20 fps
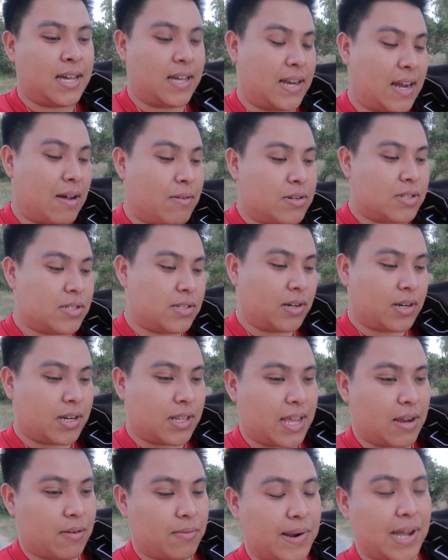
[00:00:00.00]
and I would just go
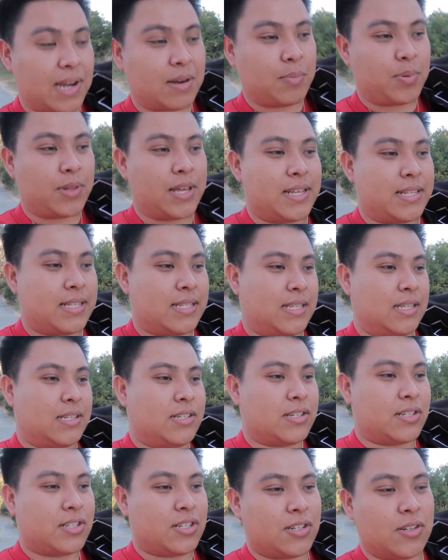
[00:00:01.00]
to like random places
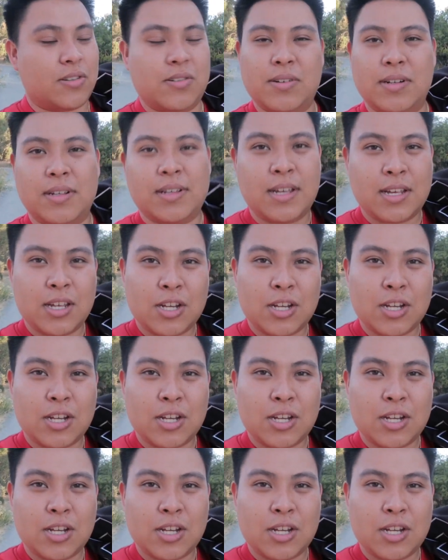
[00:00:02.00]
and just shoot